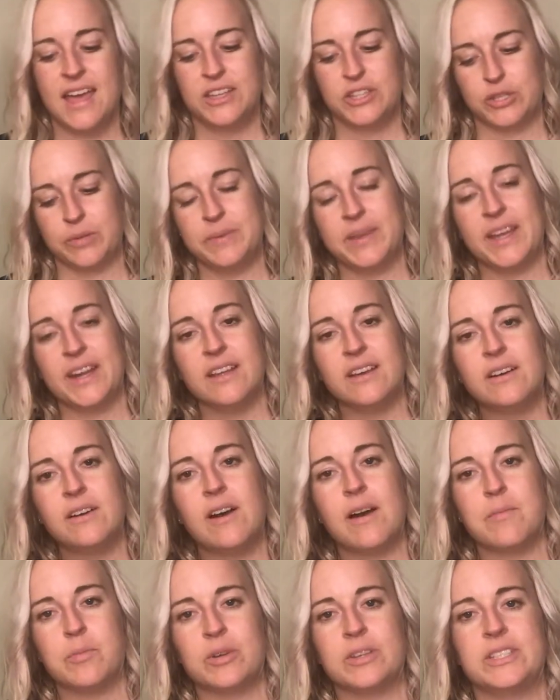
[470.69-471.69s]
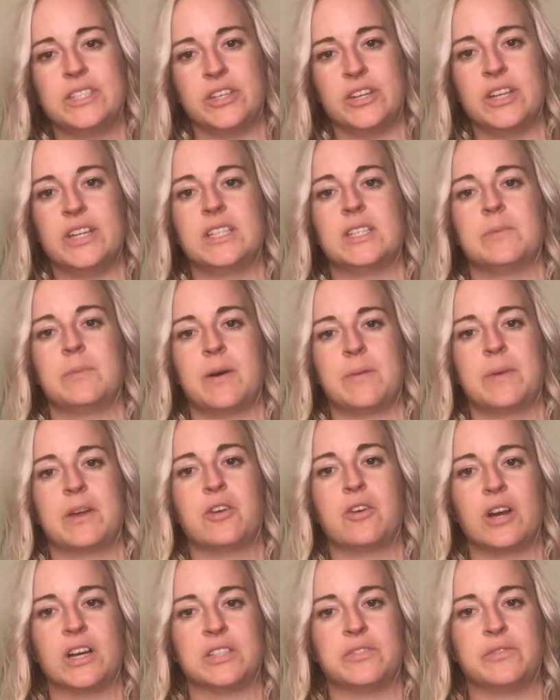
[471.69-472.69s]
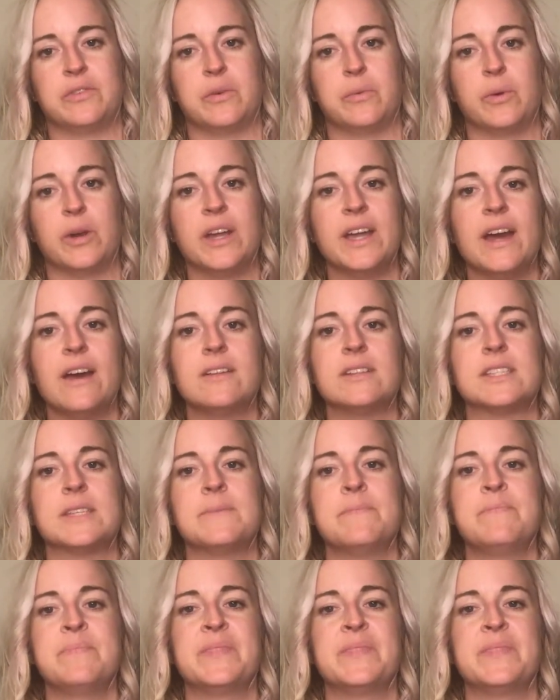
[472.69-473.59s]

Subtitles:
So I'm getting a lot more serious about my CrossFit workouts.